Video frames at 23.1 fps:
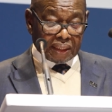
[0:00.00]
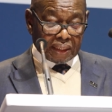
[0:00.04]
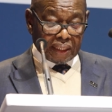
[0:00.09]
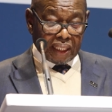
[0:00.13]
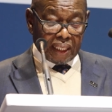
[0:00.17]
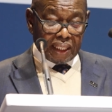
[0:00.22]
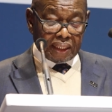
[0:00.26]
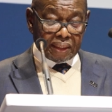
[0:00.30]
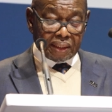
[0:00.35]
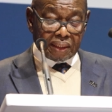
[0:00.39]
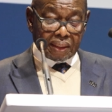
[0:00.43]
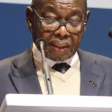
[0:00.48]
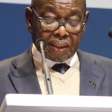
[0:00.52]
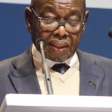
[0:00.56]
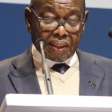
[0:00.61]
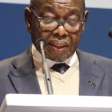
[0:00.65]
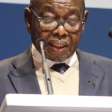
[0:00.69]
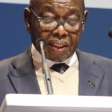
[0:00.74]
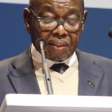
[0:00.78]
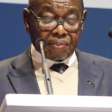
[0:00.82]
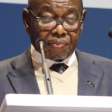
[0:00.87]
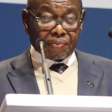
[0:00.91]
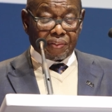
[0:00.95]

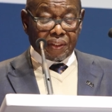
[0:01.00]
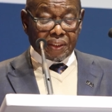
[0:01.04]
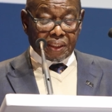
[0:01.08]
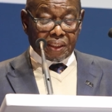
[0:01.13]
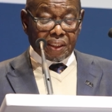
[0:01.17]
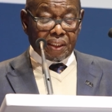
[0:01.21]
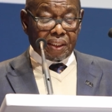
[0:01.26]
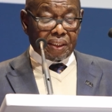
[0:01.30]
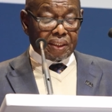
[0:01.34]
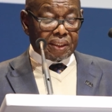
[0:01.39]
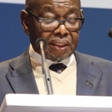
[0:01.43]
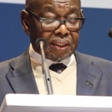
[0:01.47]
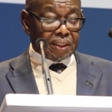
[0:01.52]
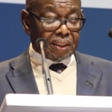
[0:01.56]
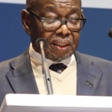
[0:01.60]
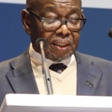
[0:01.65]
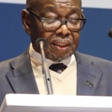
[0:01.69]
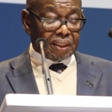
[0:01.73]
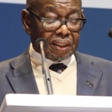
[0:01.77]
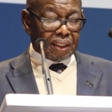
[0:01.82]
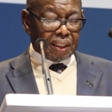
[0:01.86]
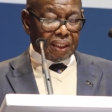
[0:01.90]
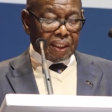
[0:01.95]
sciences and
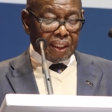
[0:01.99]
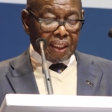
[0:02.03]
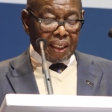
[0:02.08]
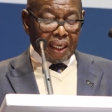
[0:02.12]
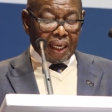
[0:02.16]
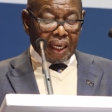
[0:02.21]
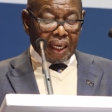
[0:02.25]
facilities,